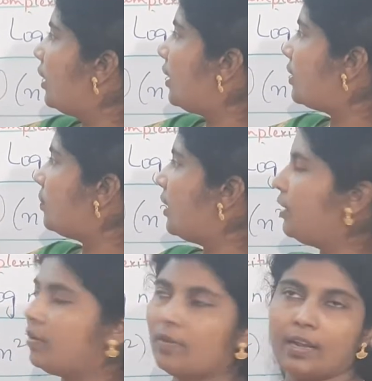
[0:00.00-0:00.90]
it is being
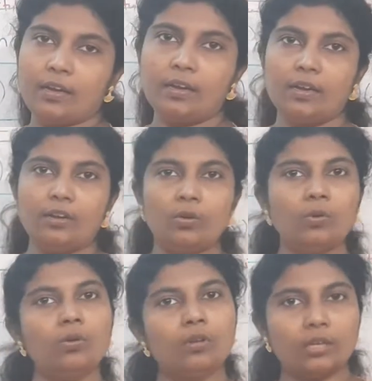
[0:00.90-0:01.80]
divided
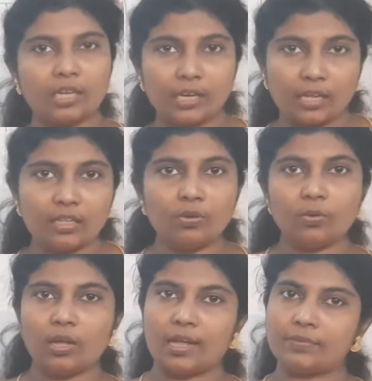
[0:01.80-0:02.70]
into another two
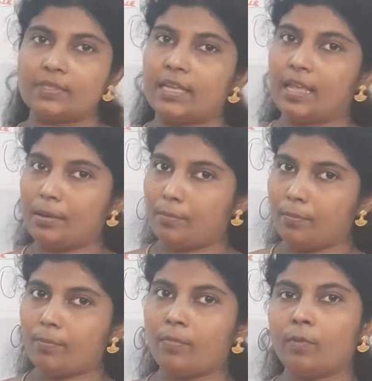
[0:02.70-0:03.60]
halves.
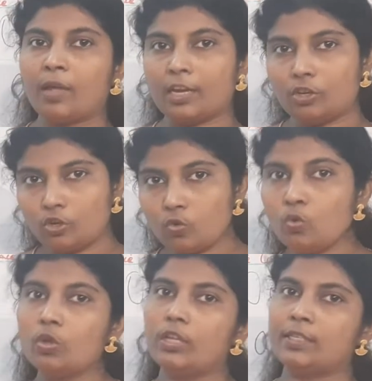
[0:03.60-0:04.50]
N by
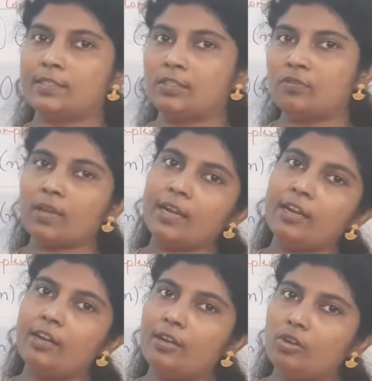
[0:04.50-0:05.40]
two is
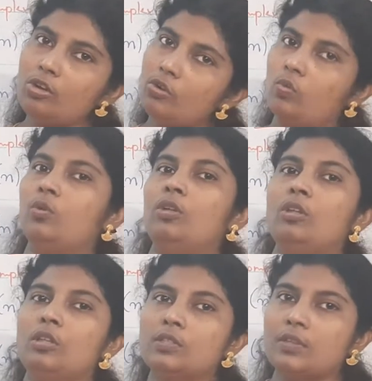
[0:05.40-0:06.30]
divided into two.
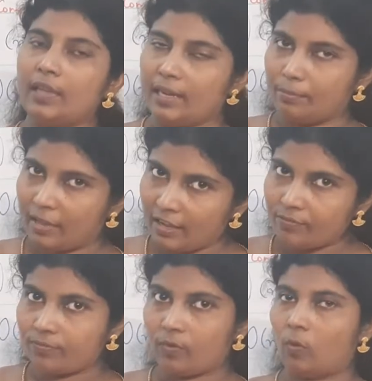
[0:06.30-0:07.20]
So n by
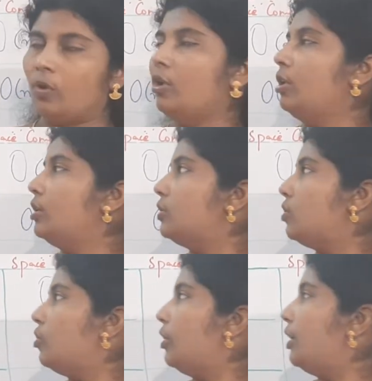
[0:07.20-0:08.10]
four.
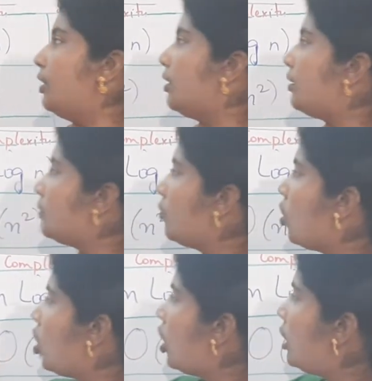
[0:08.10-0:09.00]
So the
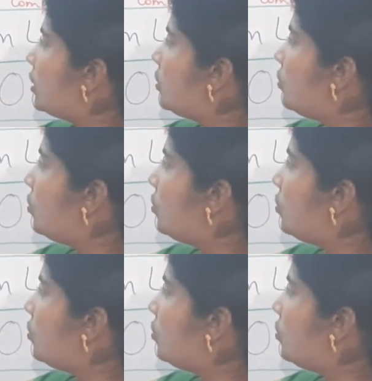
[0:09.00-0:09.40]
smallest